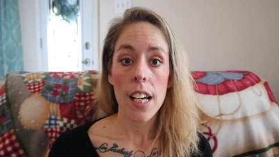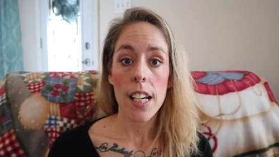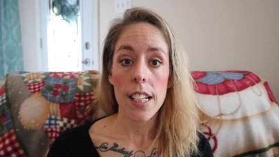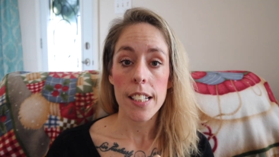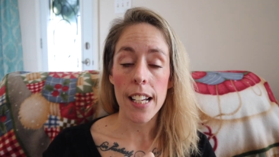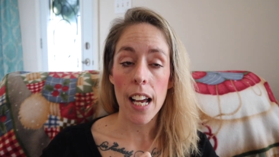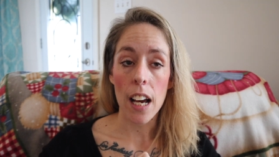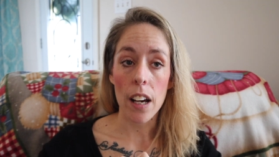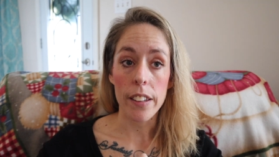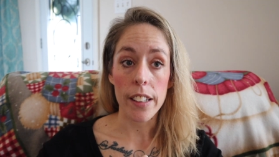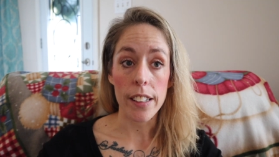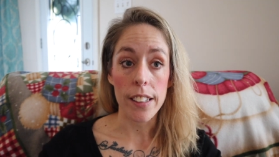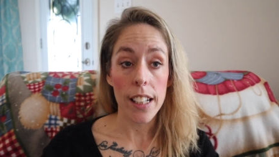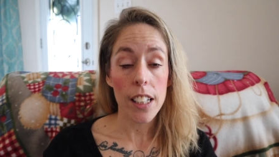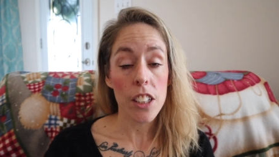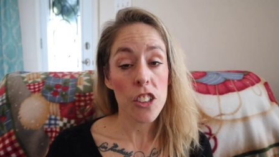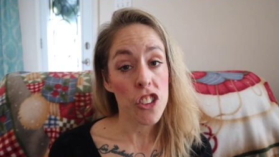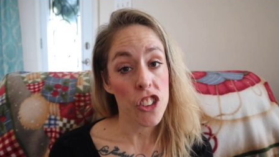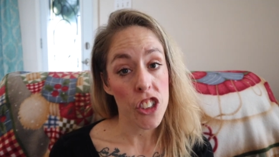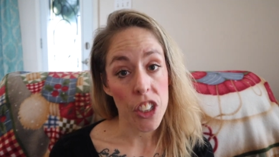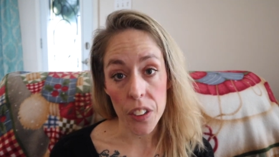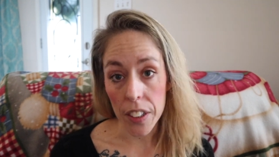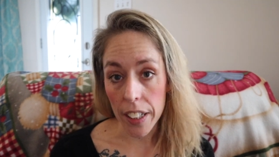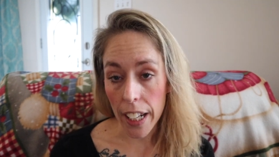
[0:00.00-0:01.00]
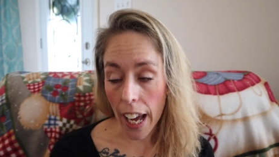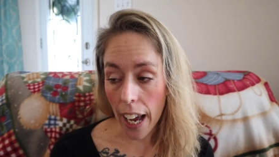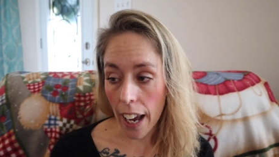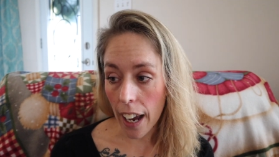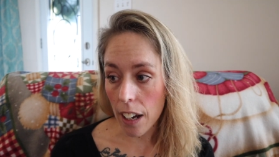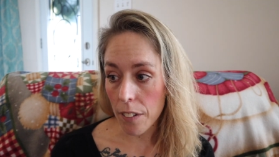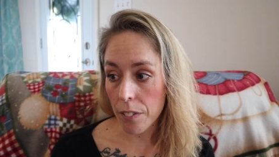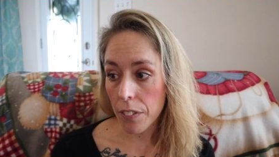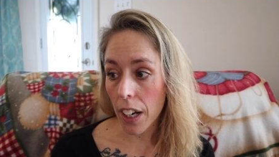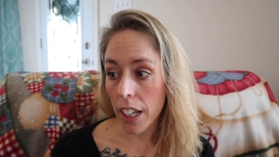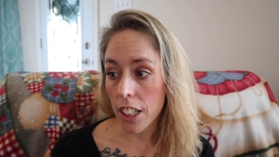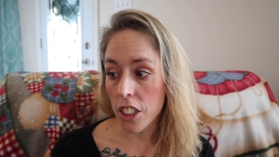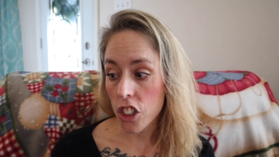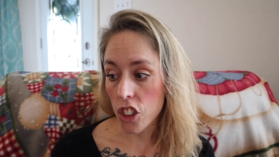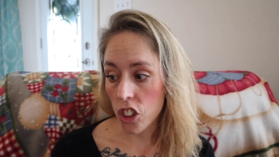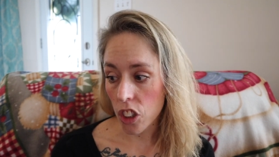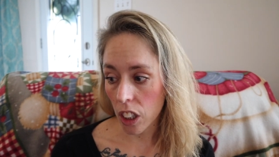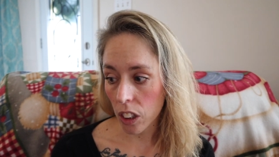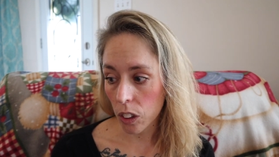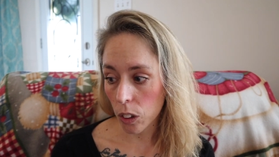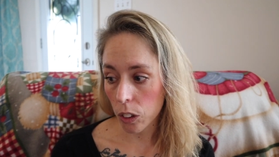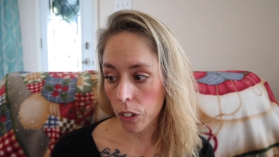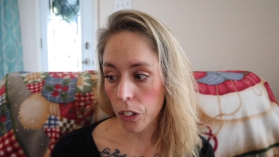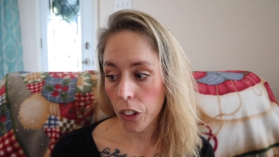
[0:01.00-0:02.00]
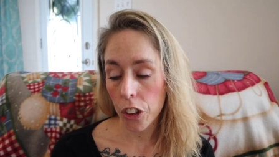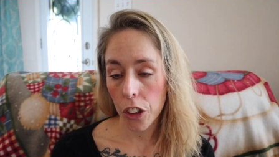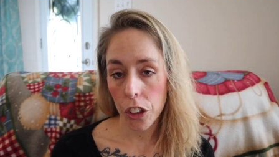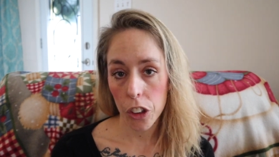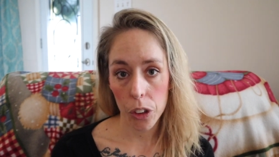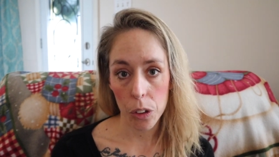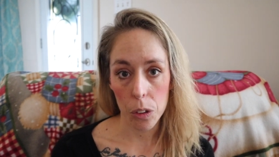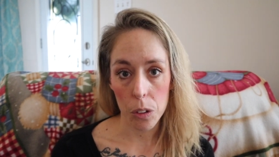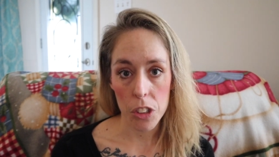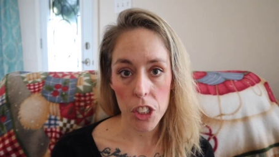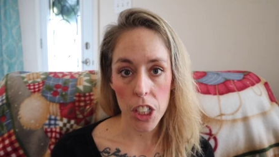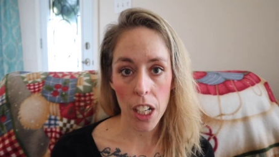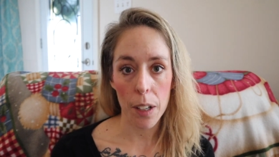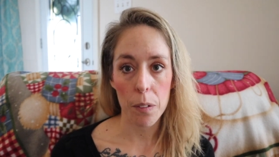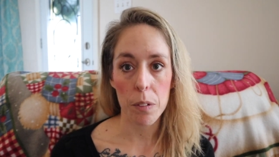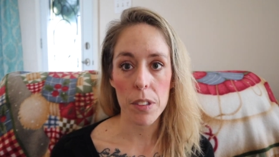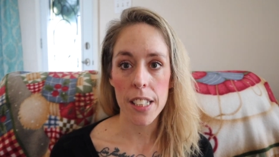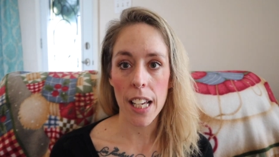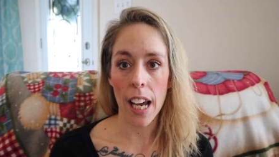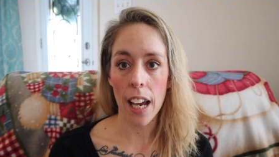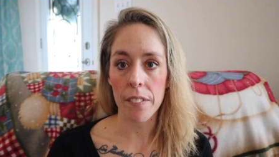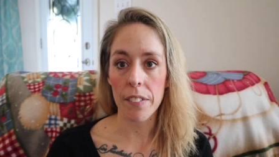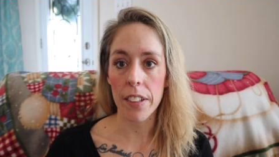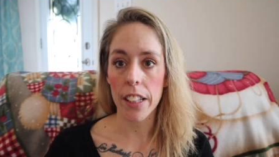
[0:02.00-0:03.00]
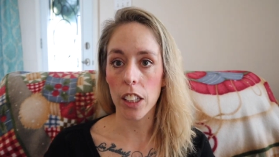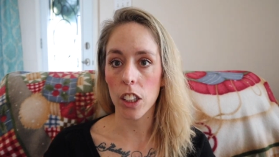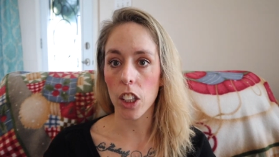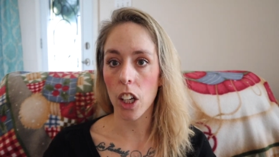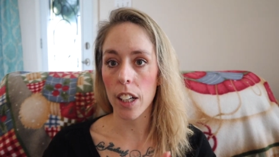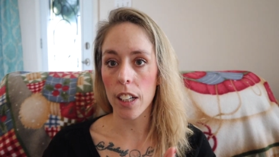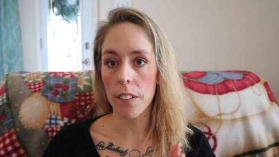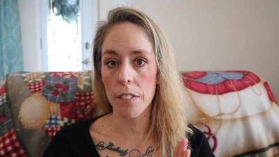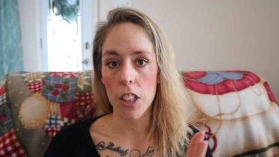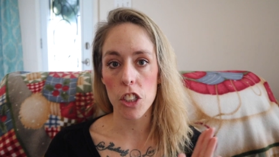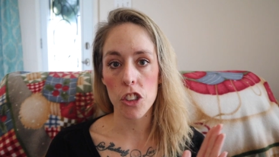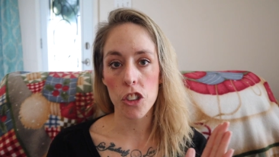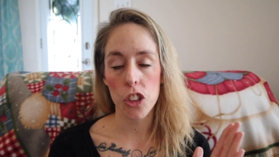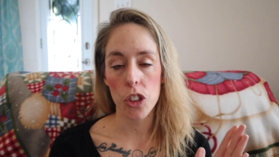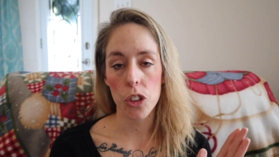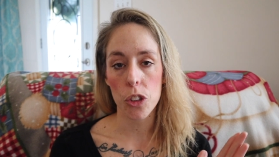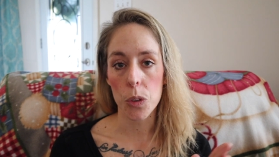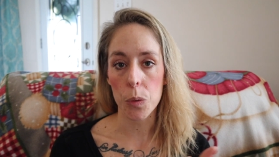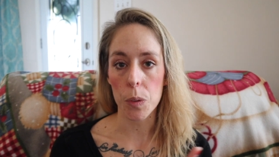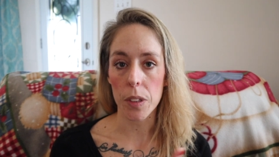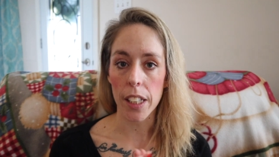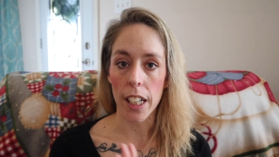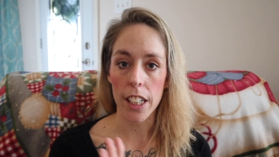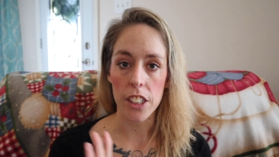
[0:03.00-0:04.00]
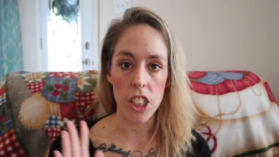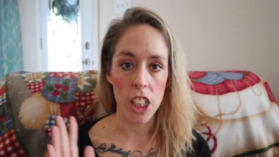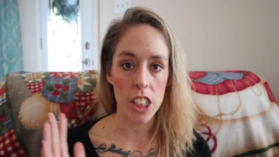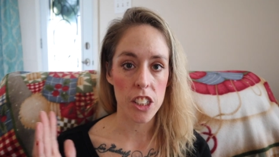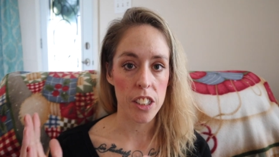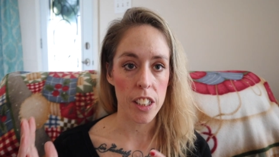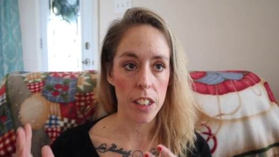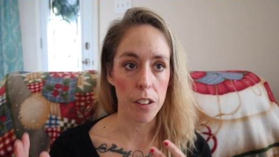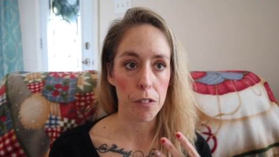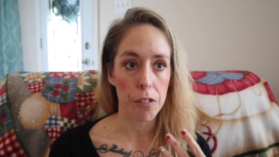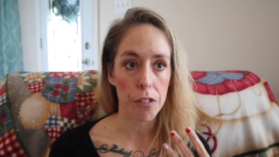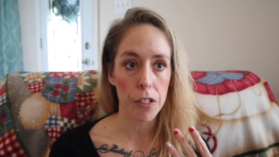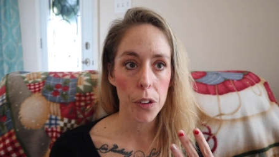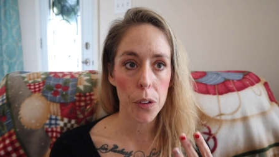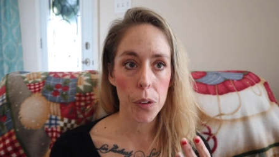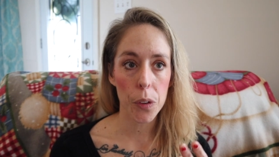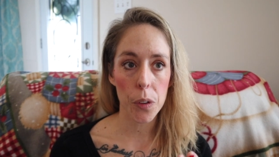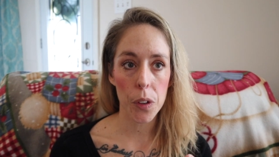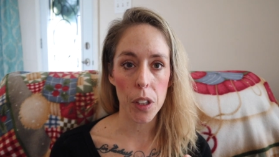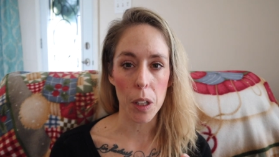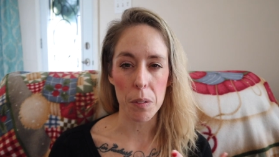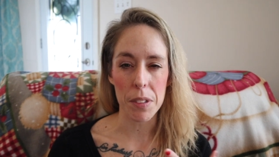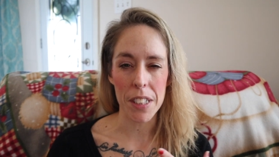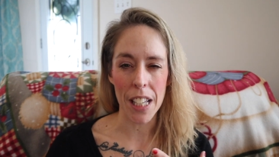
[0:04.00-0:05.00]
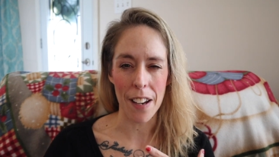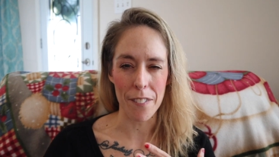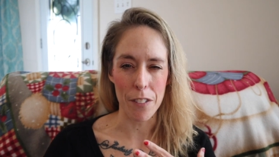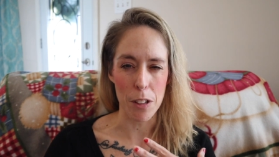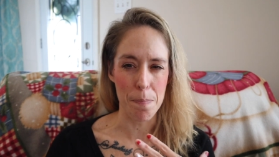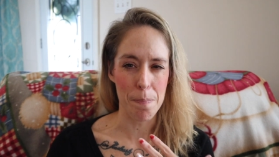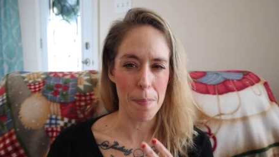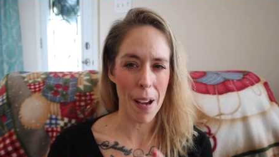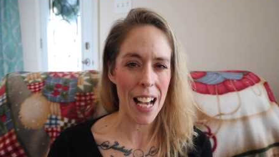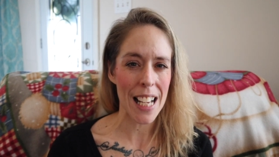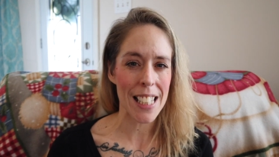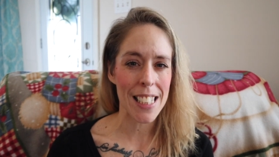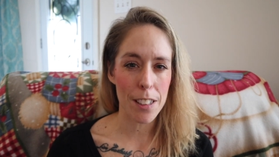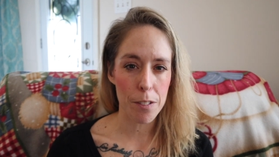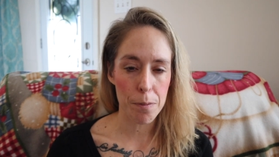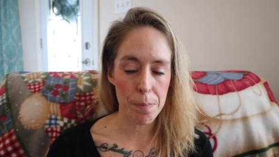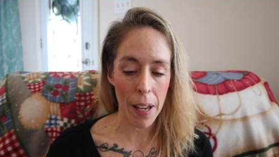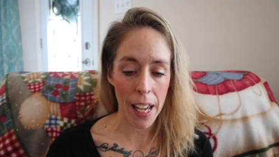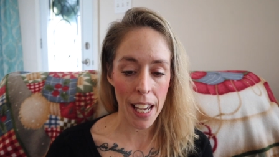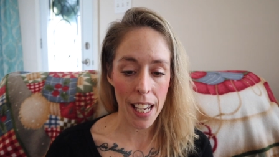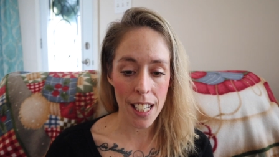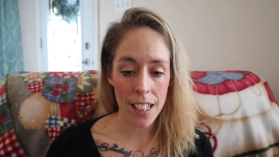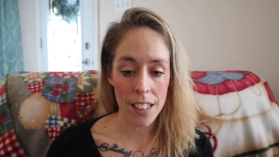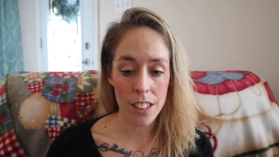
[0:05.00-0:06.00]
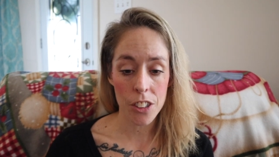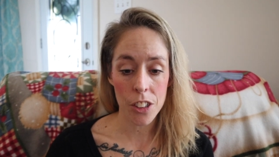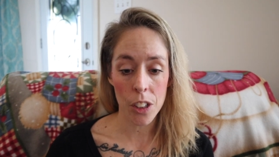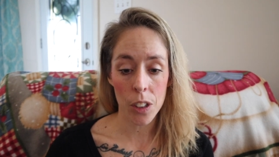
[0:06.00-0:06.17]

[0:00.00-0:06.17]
Now the next year and a half, I struggled huge. I was having a lot of issues with digesting food. I was having massive pains.